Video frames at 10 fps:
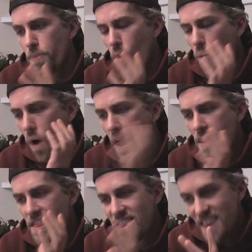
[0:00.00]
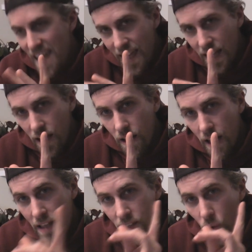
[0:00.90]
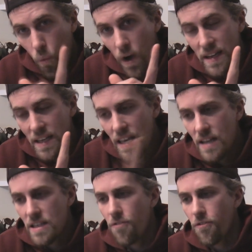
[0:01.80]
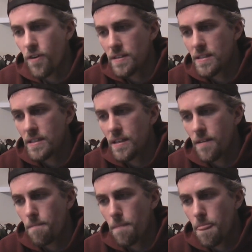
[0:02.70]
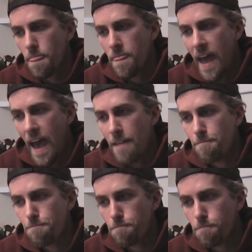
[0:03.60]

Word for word: The one thing and the one key difference that